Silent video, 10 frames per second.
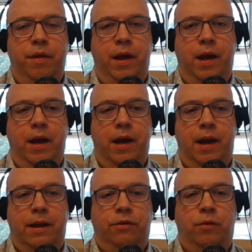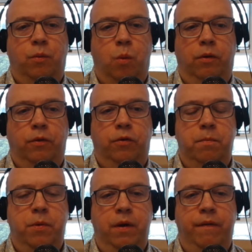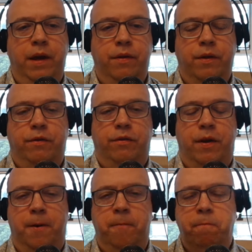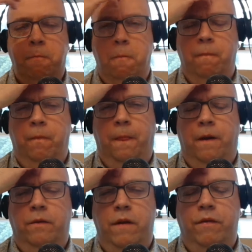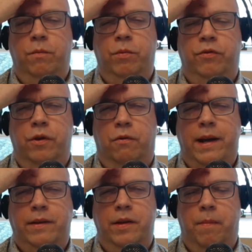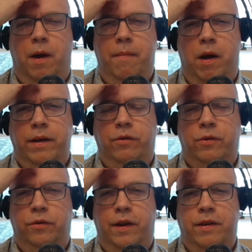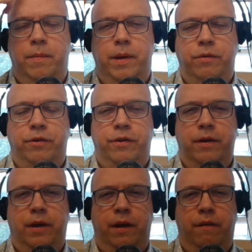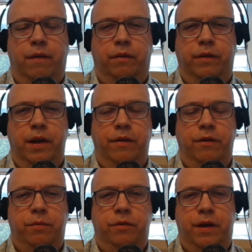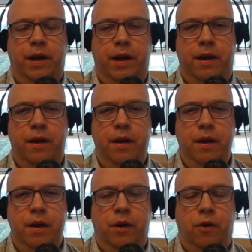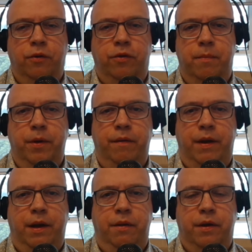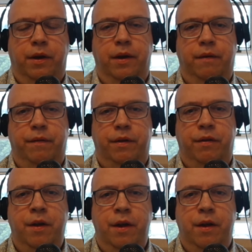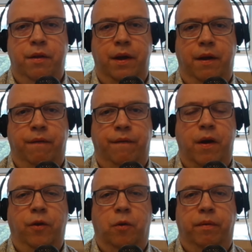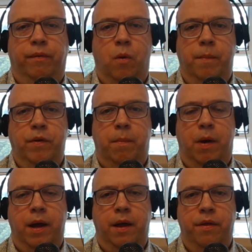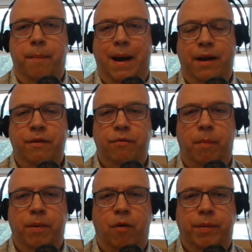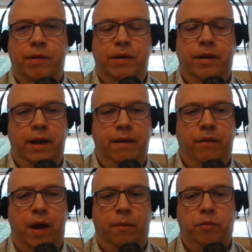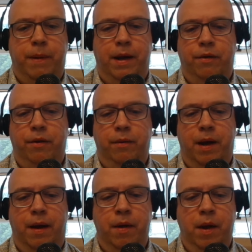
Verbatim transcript: the Last Waltz movie that. Uh, I don't know if this was directed by Martin Scorsese, but he was certainly involved in it. This was a uh, concert movie that covered the final performance by the band, Robbie Robertson and Levon Helm's Band, who uh,